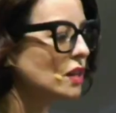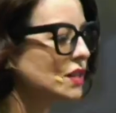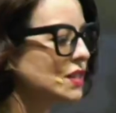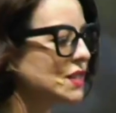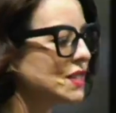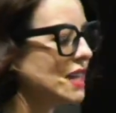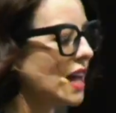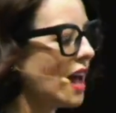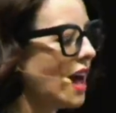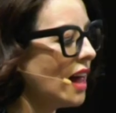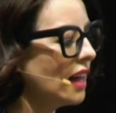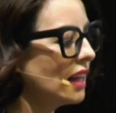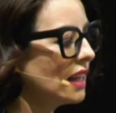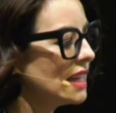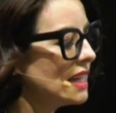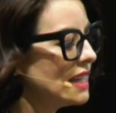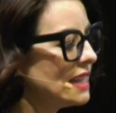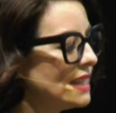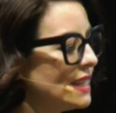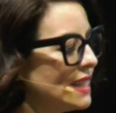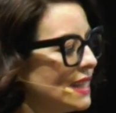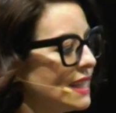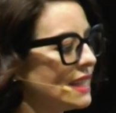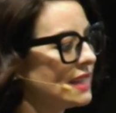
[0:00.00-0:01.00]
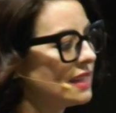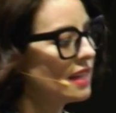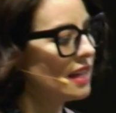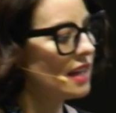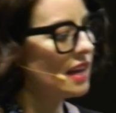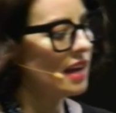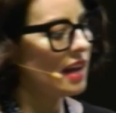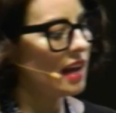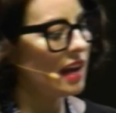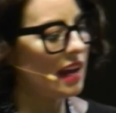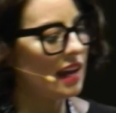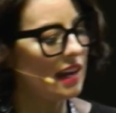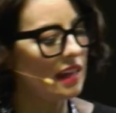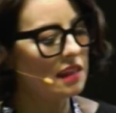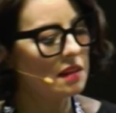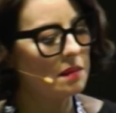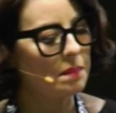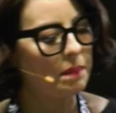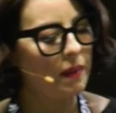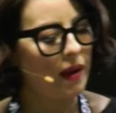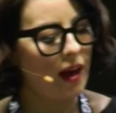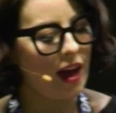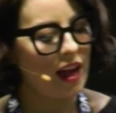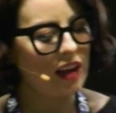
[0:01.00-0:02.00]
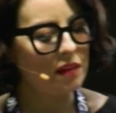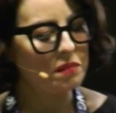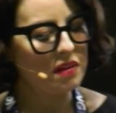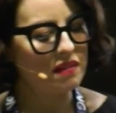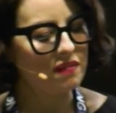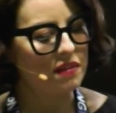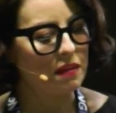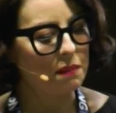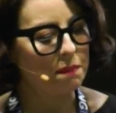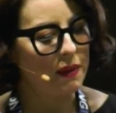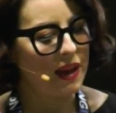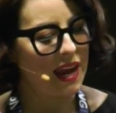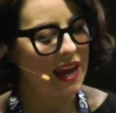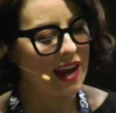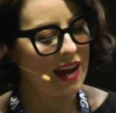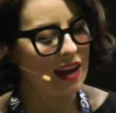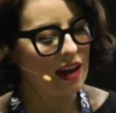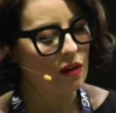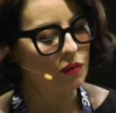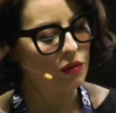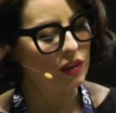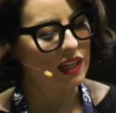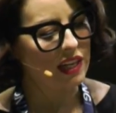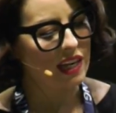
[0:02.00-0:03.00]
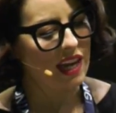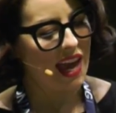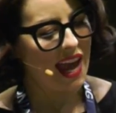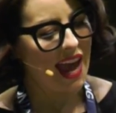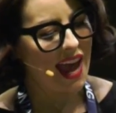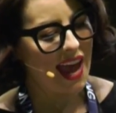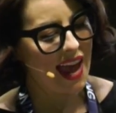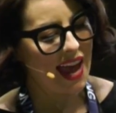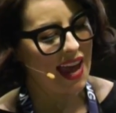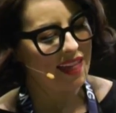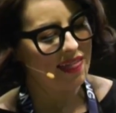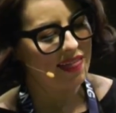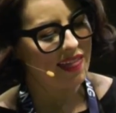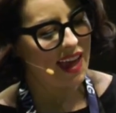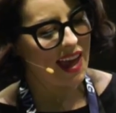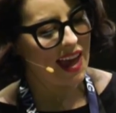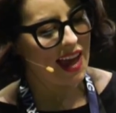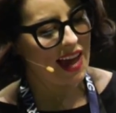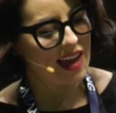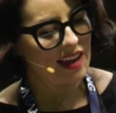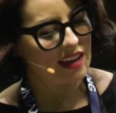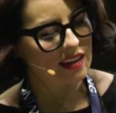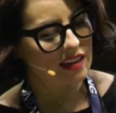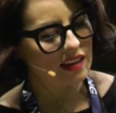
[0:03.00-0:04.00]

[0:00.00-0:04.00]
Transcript: solids in the bottom of the pan. We're gonna add that